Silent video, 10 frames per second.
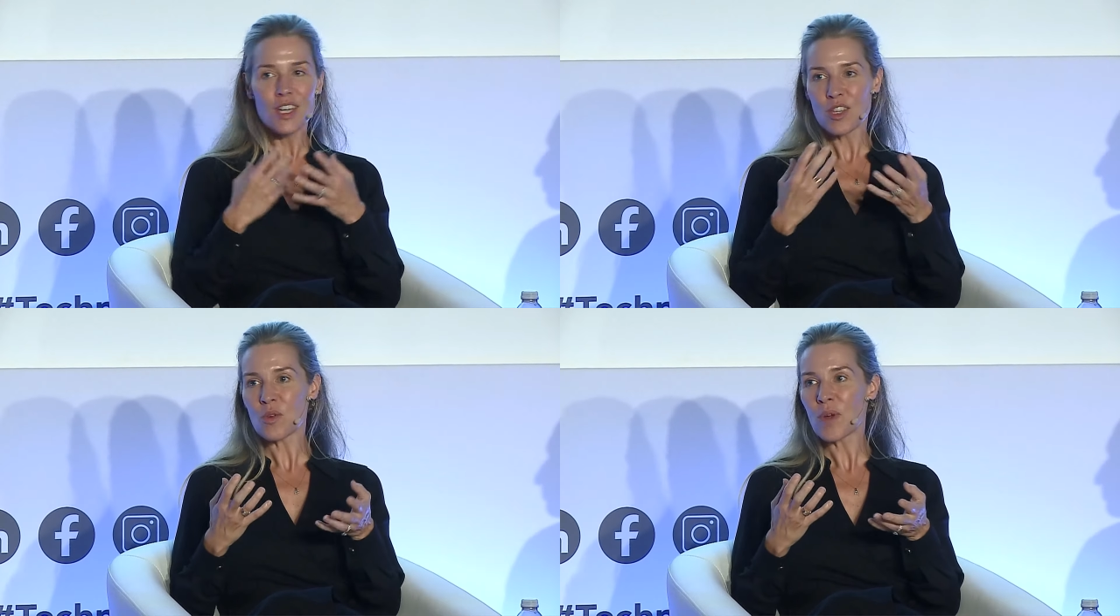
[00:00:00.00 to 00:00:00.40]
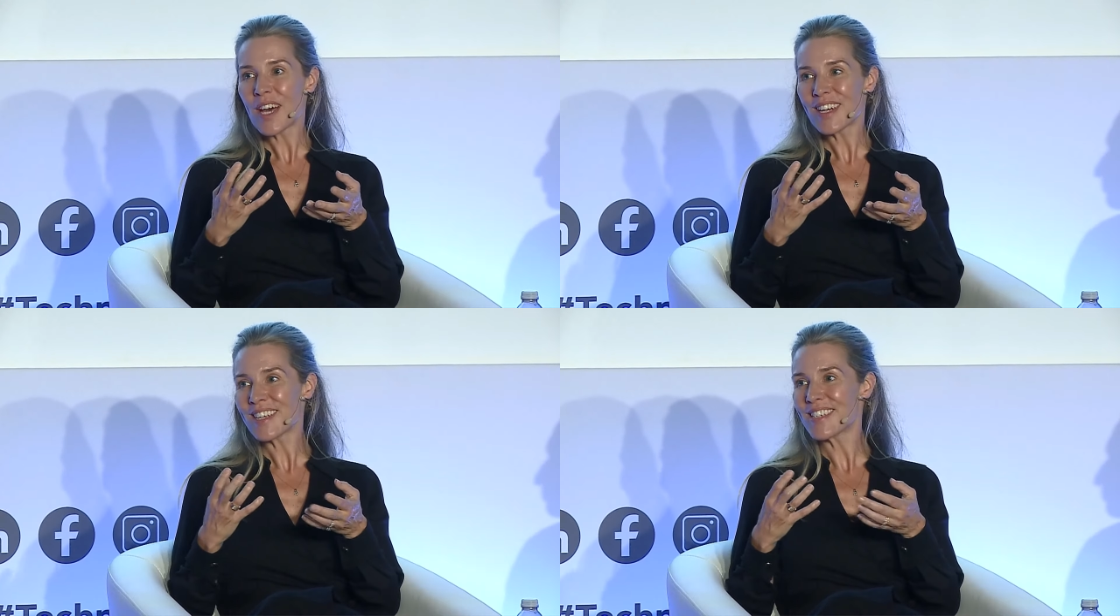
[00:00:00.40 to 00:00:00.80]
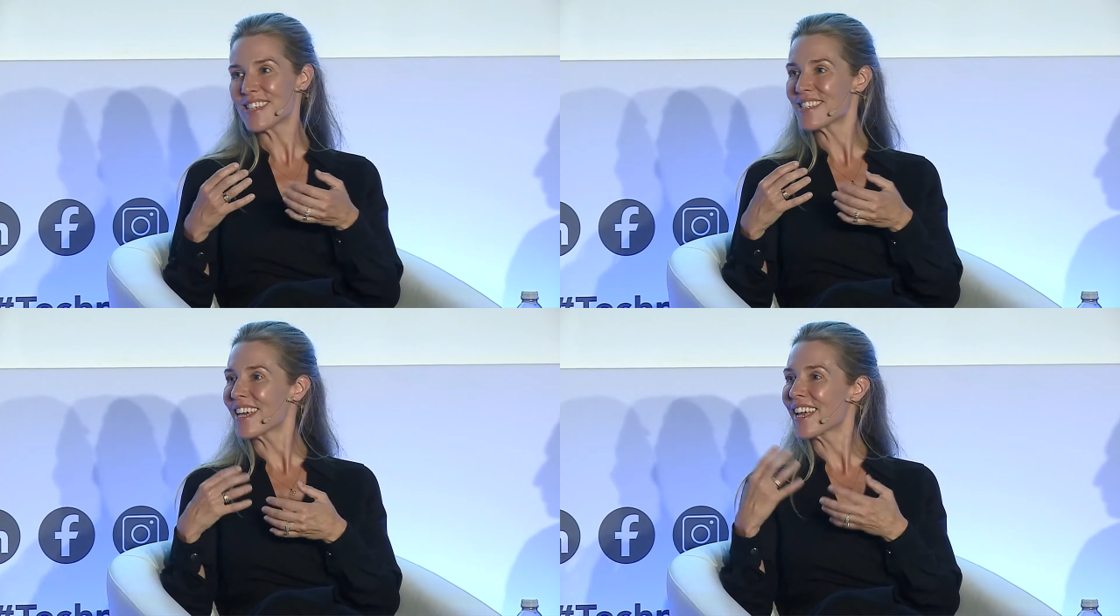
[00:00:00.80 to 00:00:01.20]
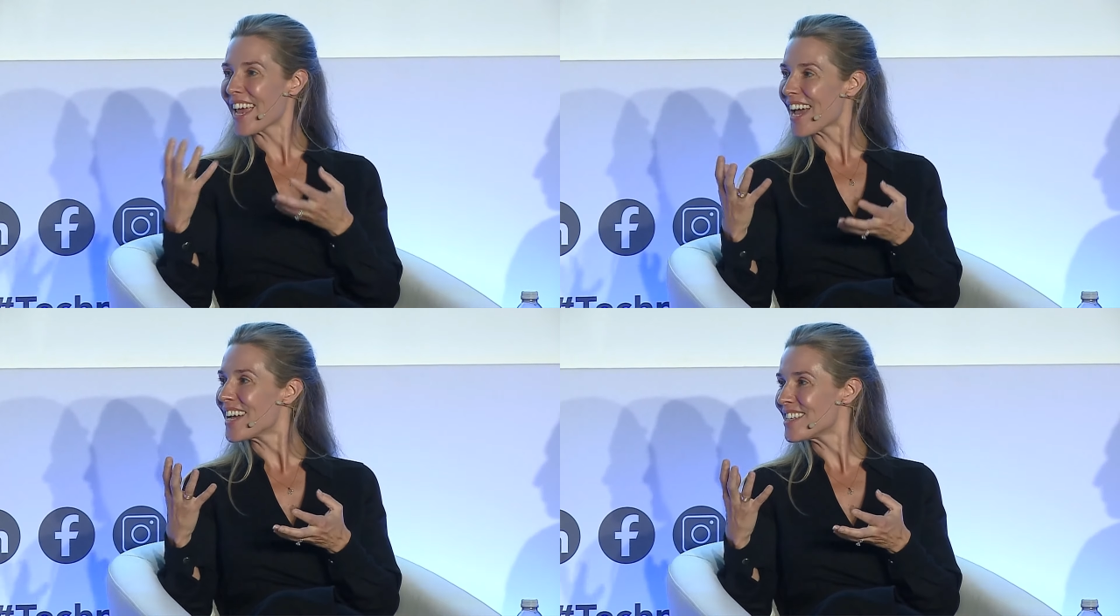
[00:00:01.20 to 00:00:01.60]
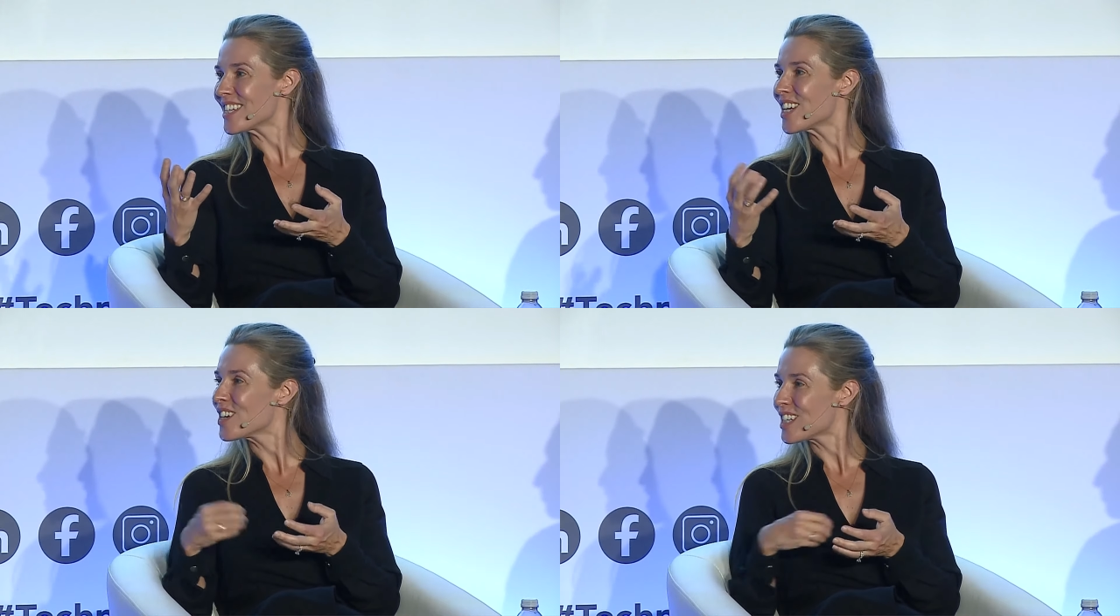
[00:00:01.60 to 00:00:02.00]
the reality is is like AI is
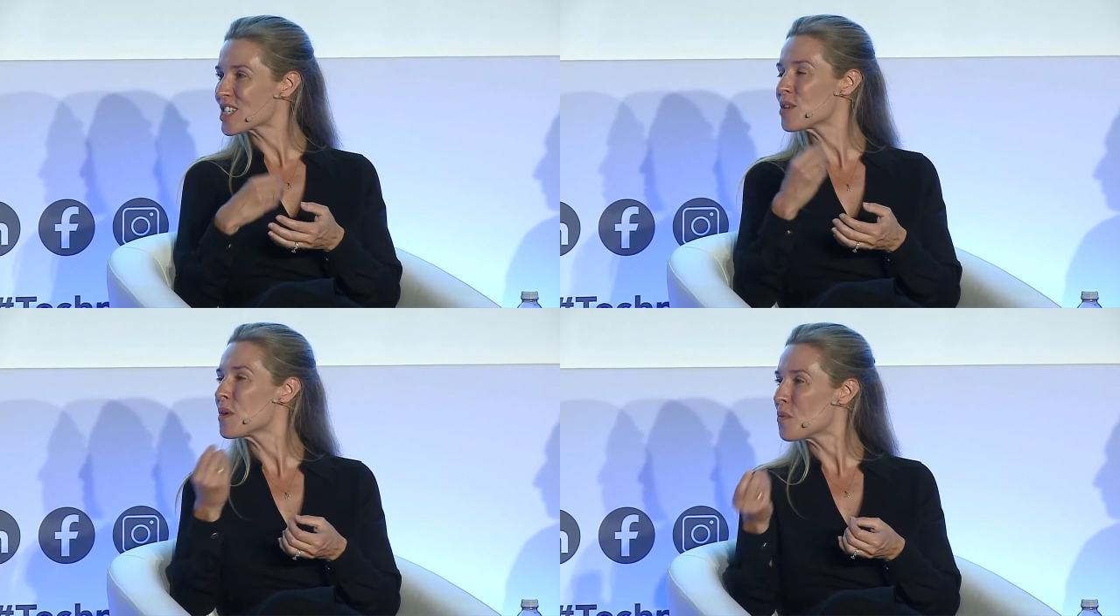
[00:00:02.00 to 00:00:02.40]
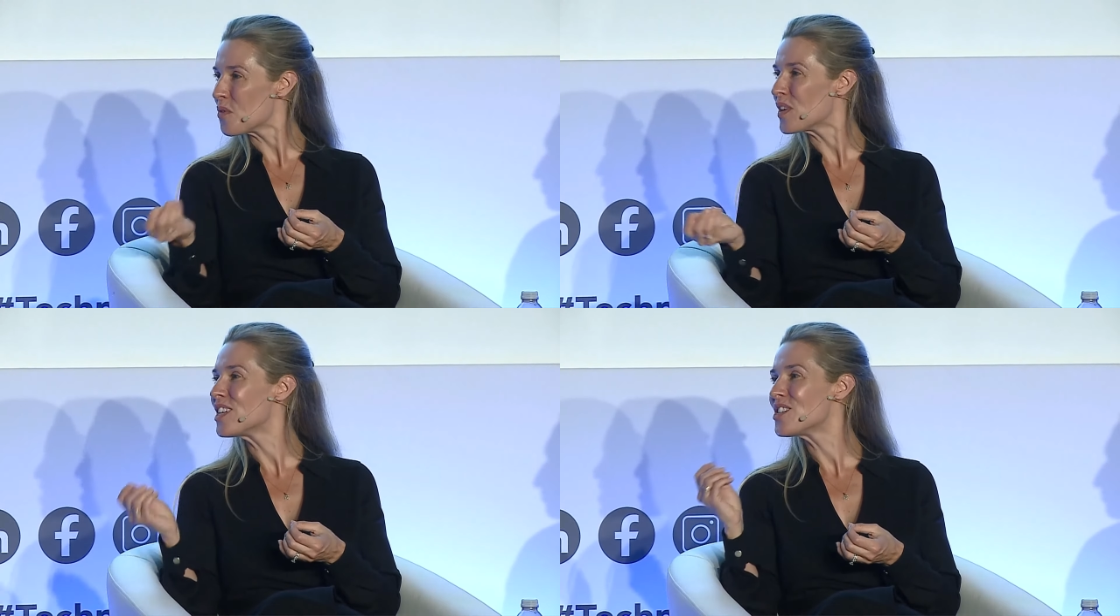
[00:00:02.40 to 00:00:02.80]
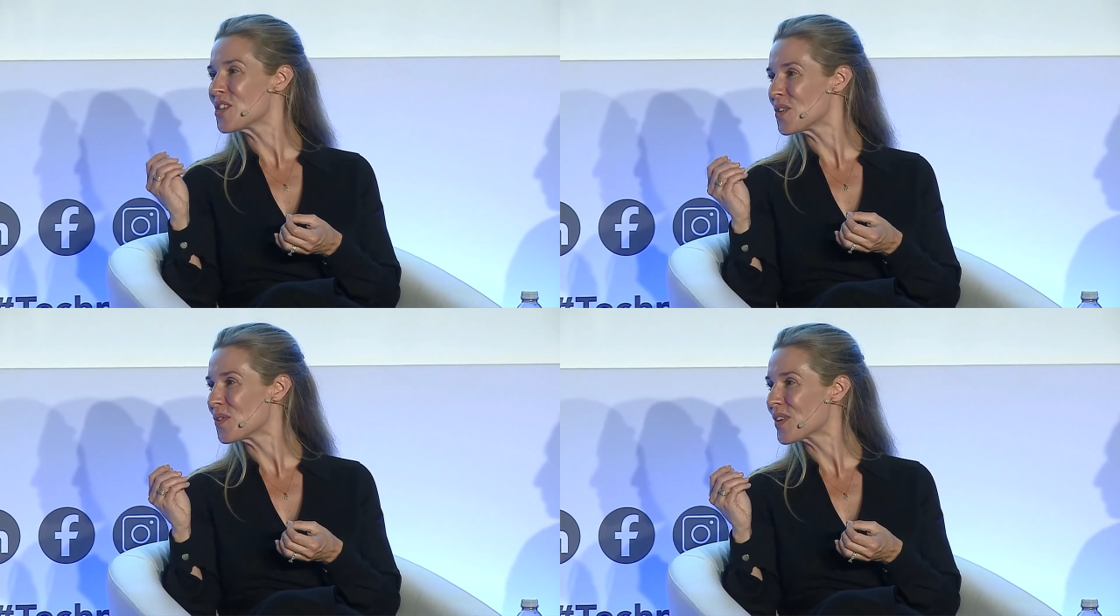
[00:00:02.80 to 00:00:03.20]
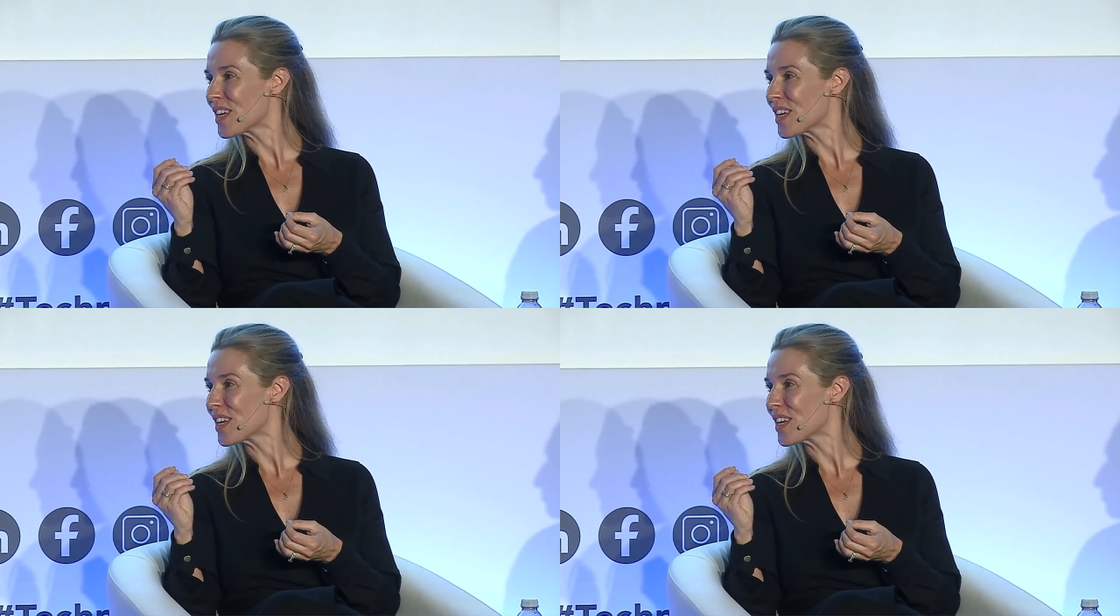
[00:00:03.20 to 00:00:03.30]
here and it's going to be woven into